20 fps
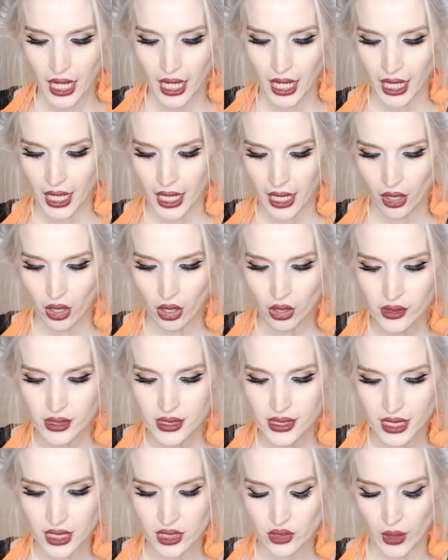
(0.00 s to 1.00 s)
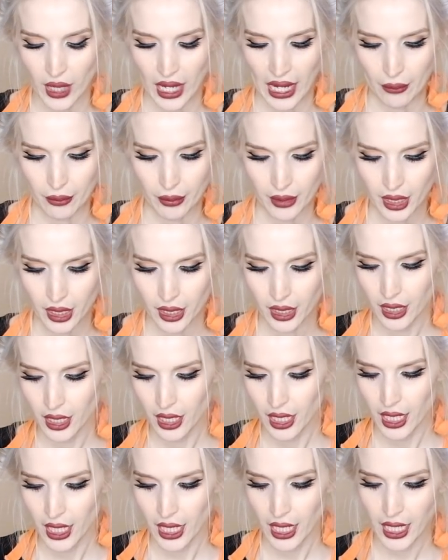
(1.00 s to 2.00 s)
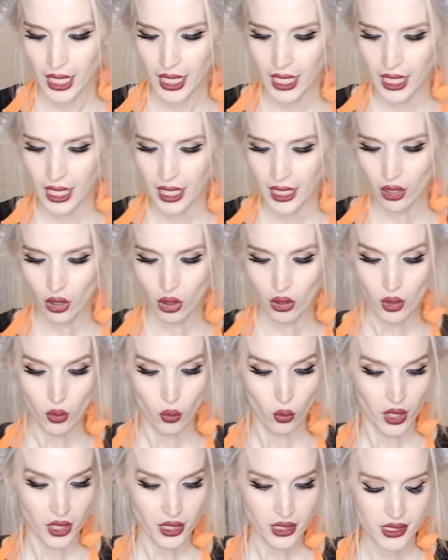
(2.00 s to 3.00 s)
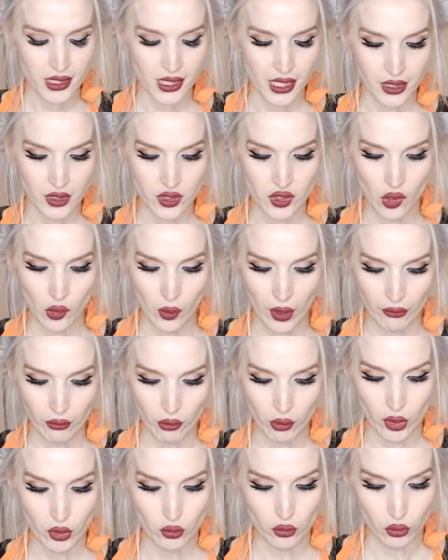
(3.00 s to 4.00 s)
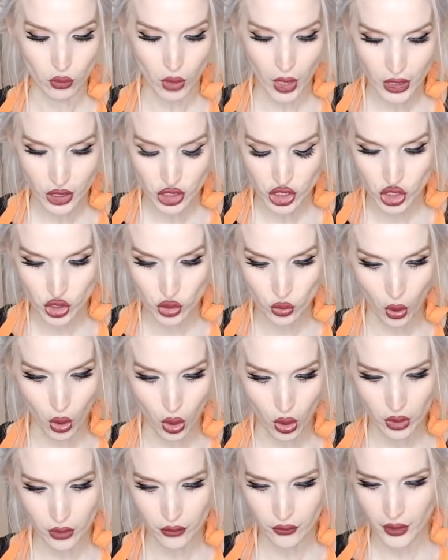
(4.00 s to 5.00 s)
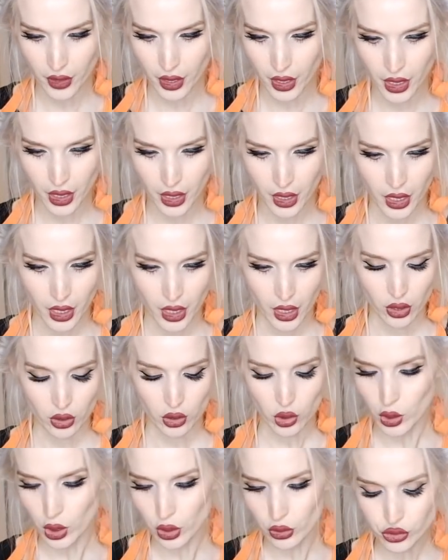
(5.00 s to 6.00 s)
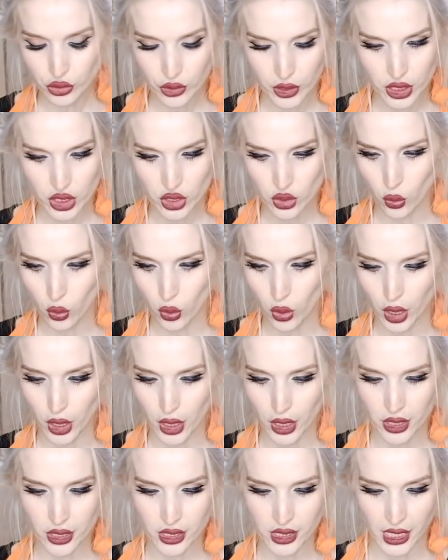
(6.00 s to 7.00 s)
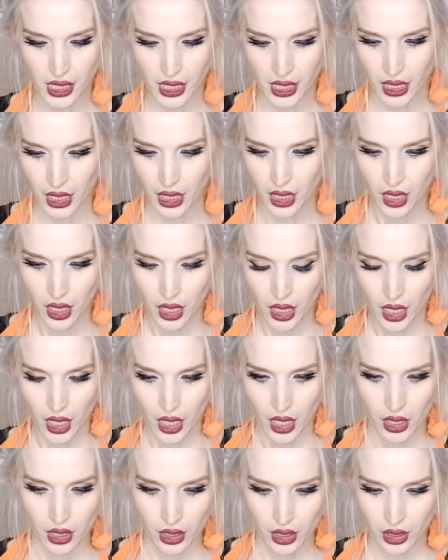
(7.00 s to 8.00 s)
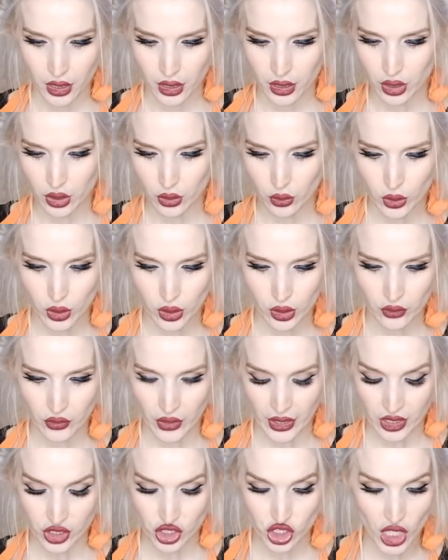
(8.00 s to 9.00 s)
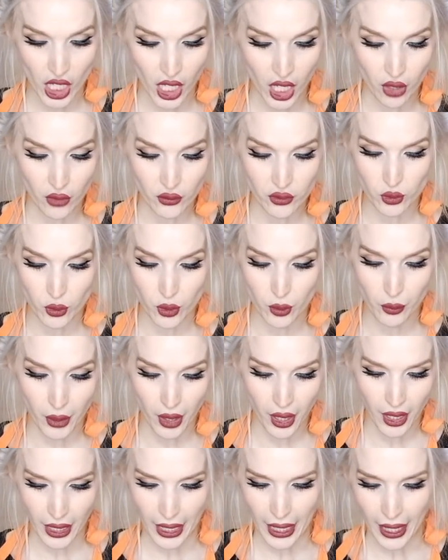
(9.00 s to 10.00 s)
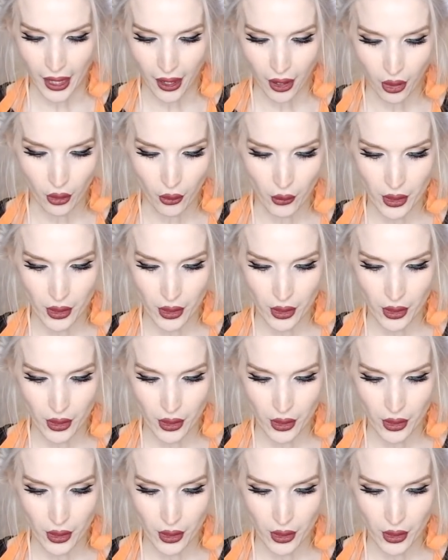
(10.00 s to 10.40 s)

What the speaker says: And all these things were happening and all at once. And so everyone rushed to all of the grocery stores and there were like shelves were bought out.